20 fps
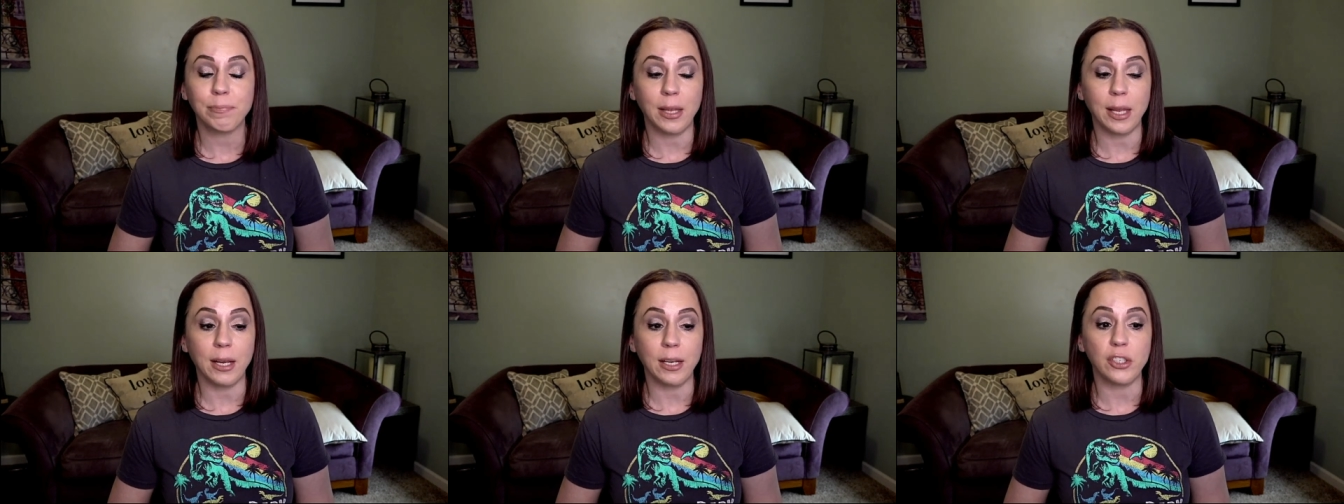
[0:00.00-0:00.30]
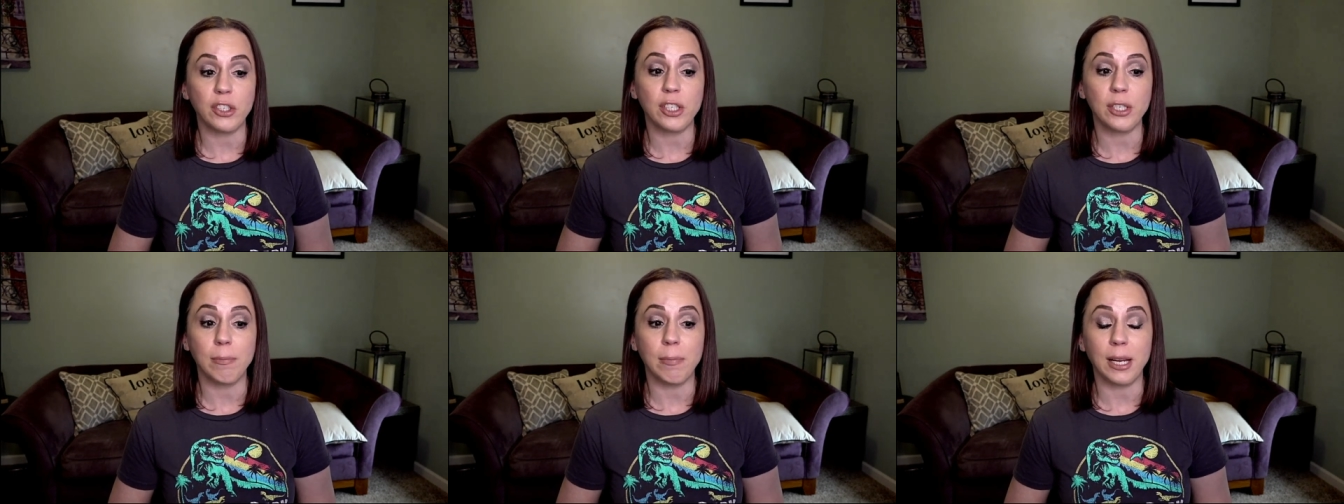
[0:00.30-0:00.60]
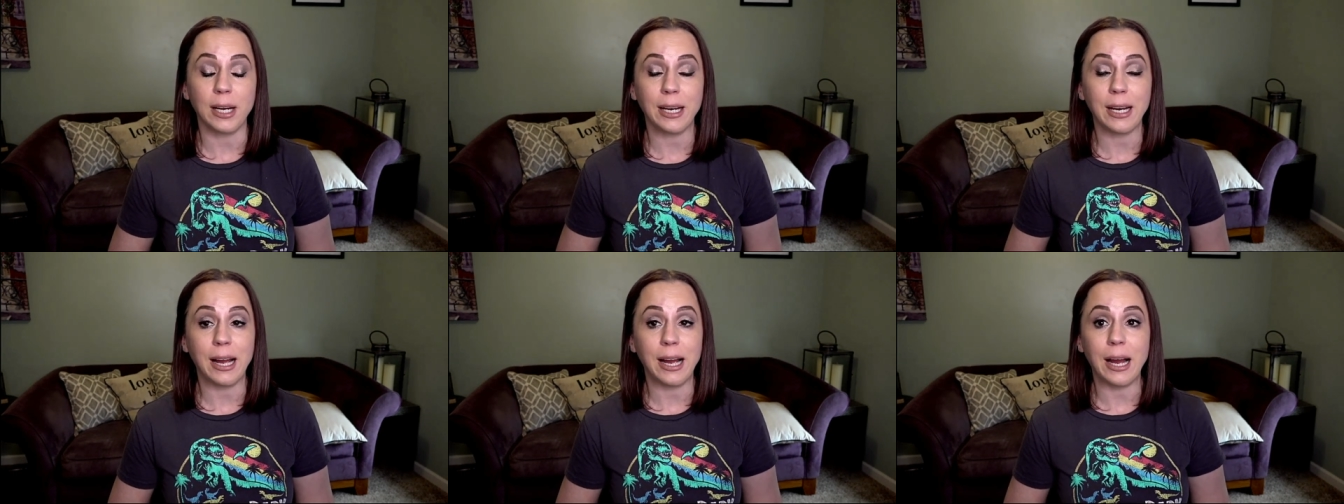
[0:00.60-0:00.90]
And she
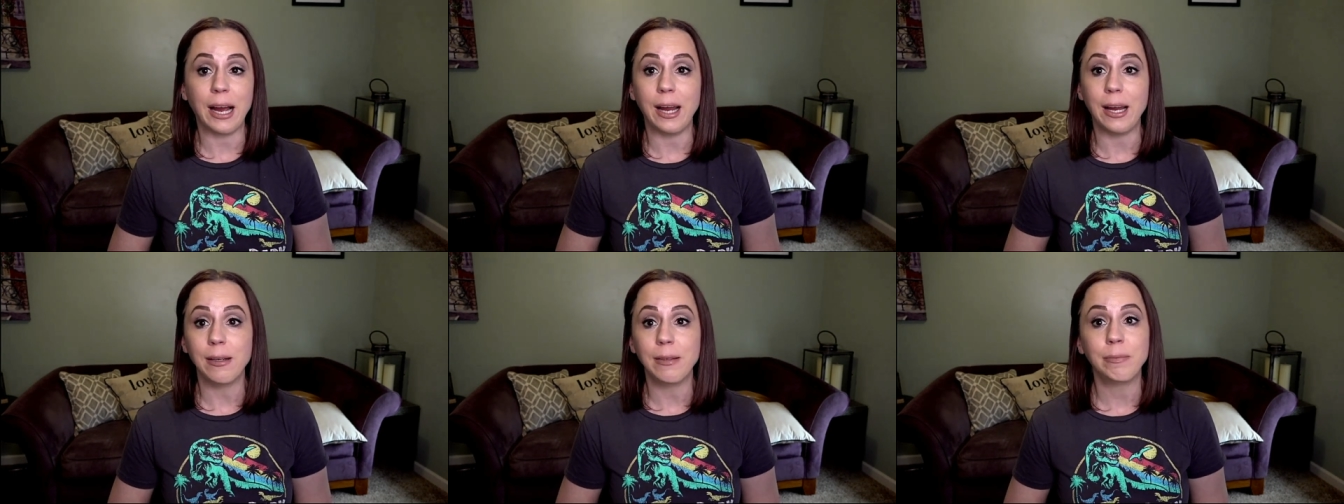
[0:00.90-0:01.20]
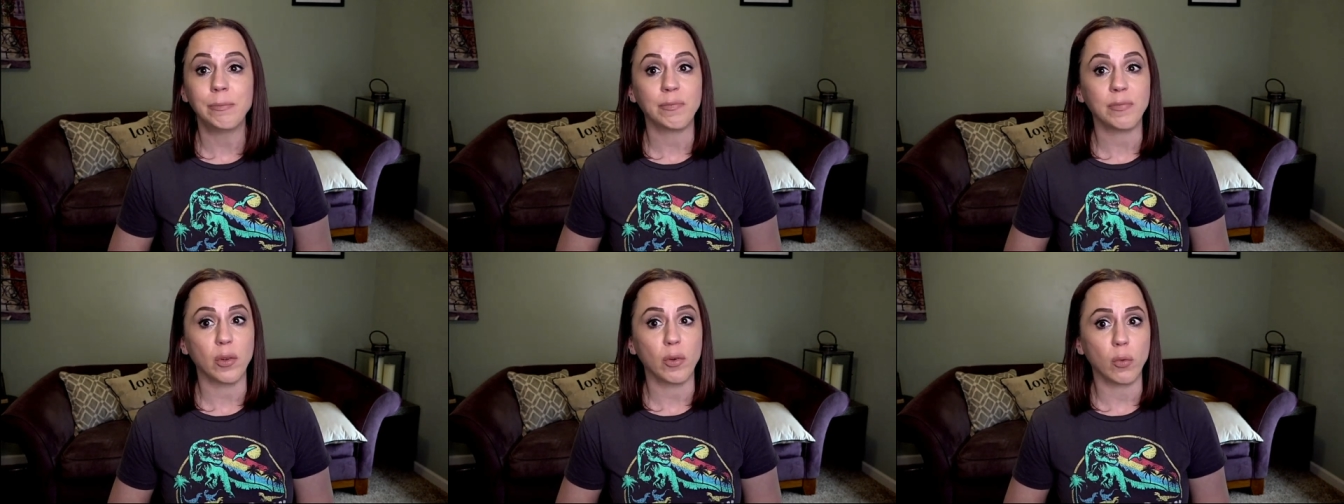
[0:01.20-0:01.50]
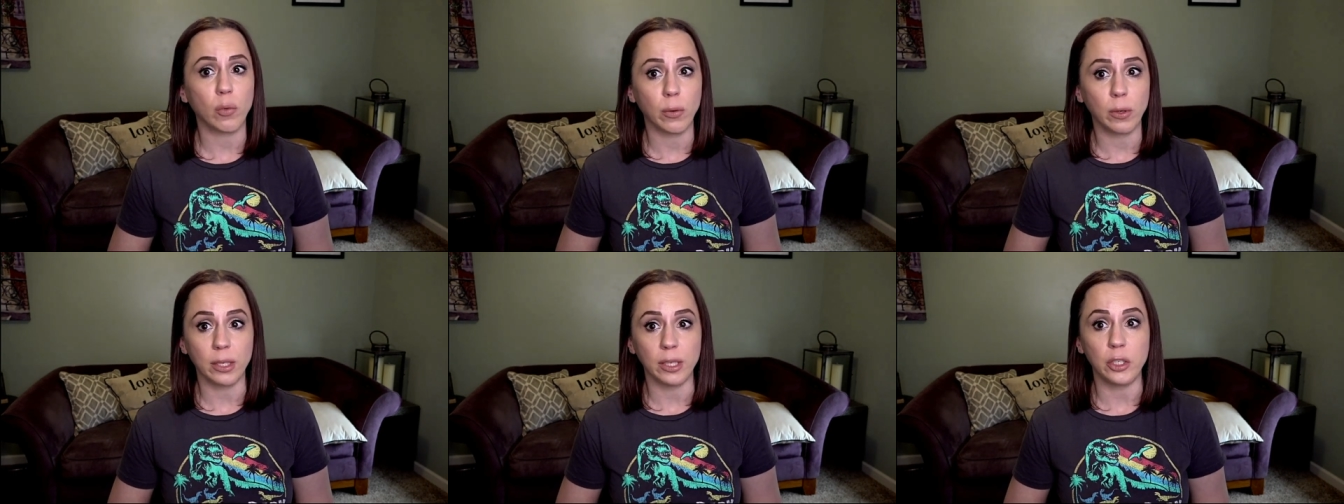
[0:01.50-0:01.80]
met a guy,
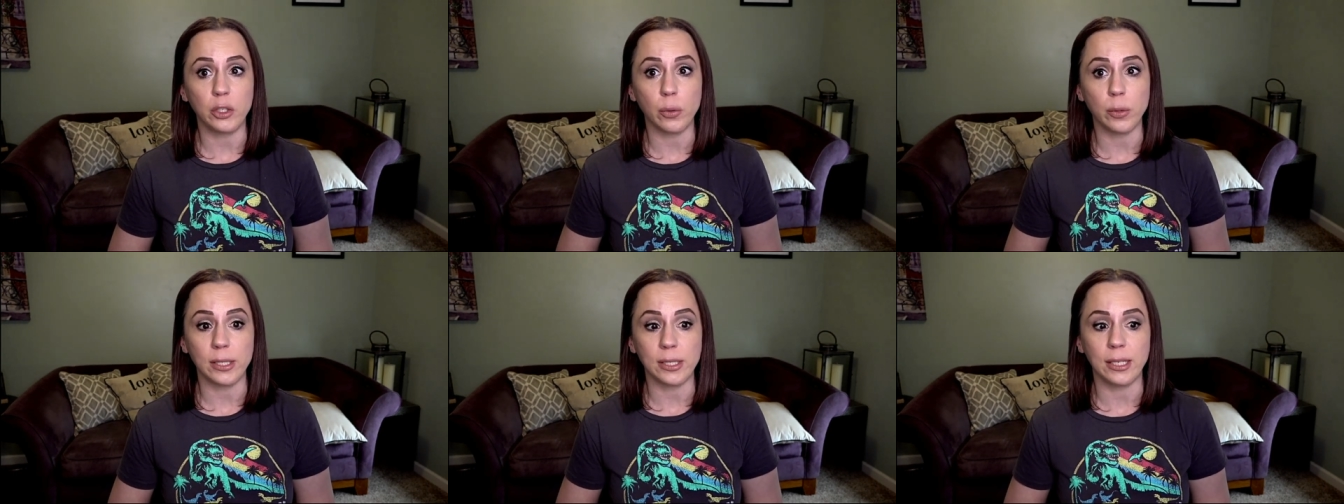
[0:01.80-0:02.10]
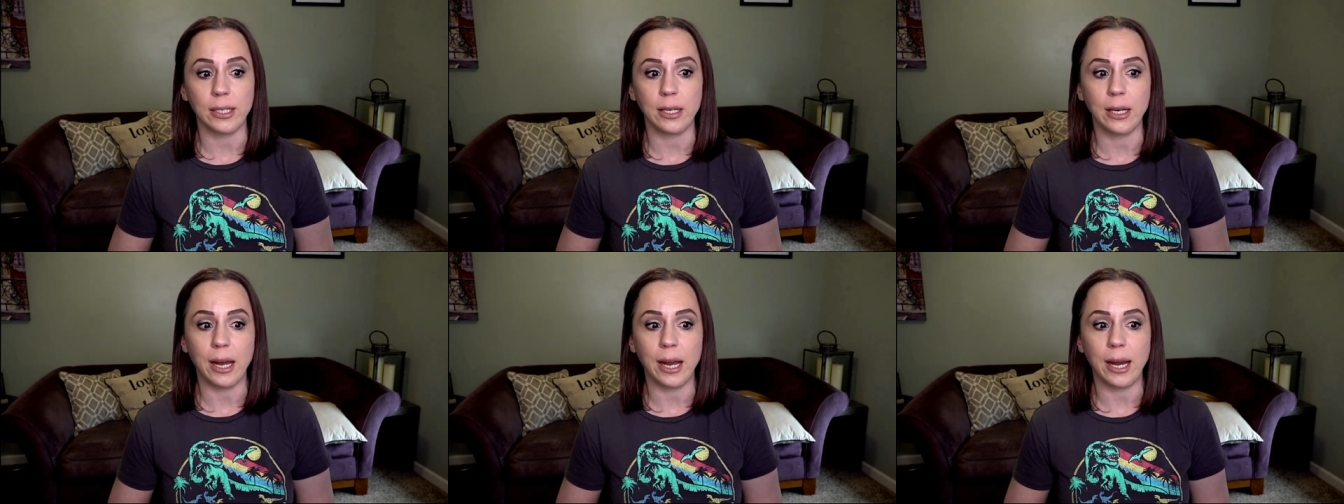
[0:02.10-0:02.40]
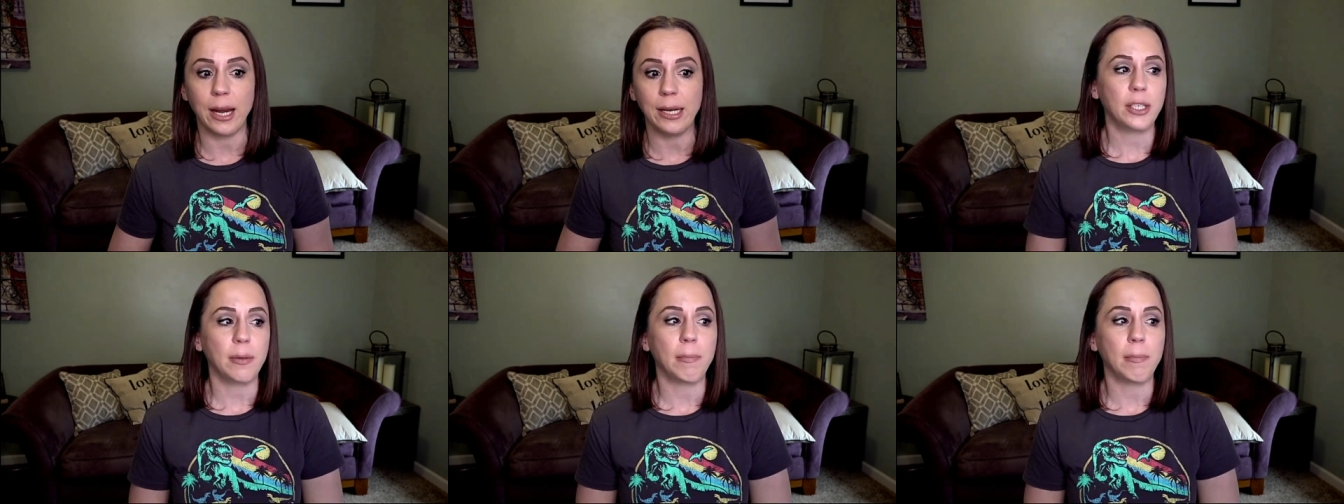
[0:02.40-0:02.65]
really twisted guy,